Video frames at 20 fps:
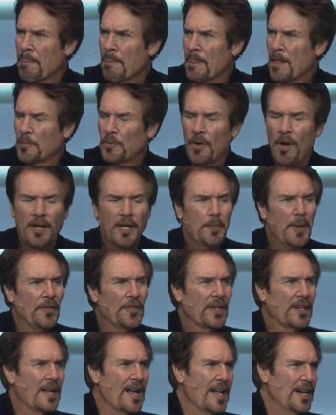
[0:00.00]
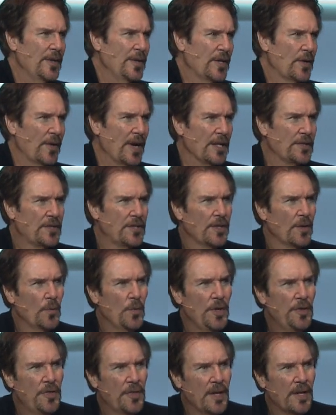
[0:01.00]
I'm talking about the kind of regrets that
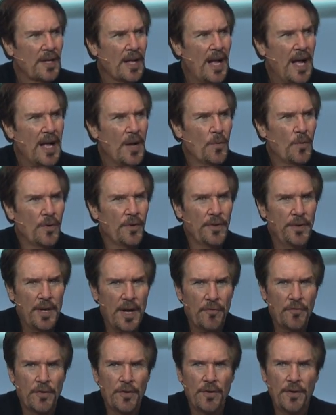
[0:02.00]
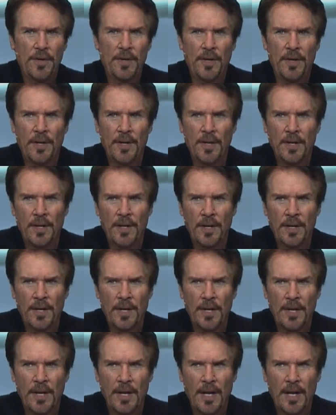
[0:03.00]
we think, I will never,
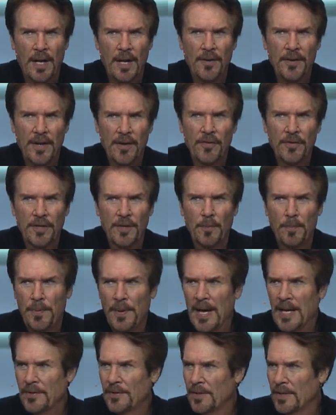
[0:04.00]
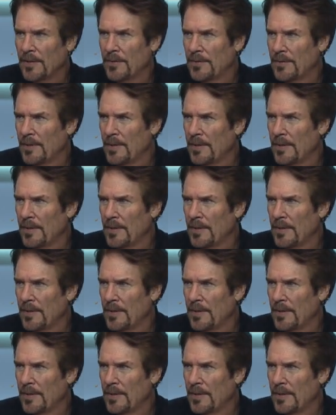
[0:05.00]
I'll never get past this.